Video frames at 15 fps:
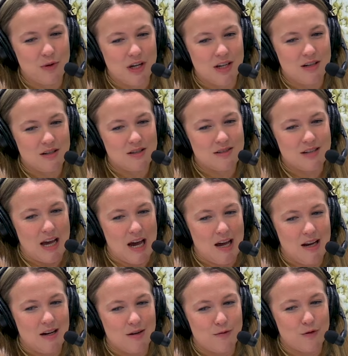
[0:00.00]
went
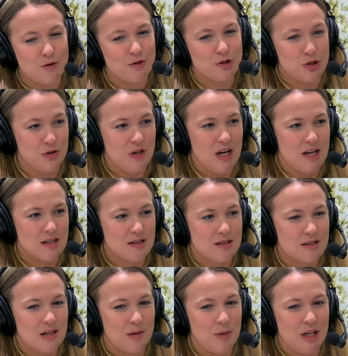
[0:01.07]
sat for 2
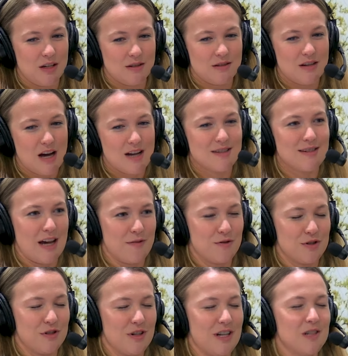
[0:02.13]
days. I mean, not sat
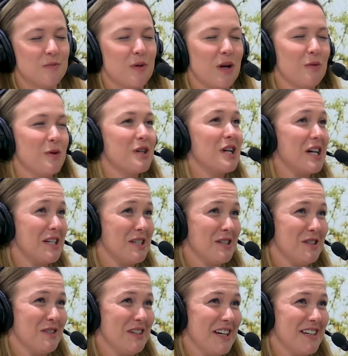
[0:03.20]
for 2 days, but I went and
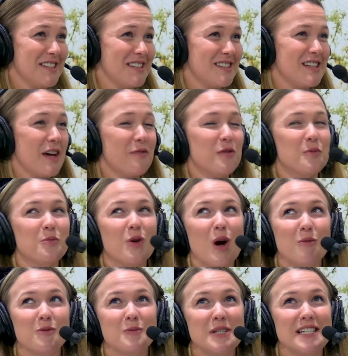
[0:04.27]
hunted 2 days. Right. Sat for
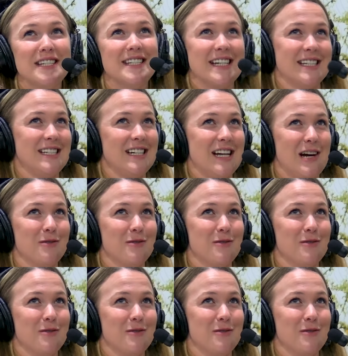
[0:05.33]
probably 16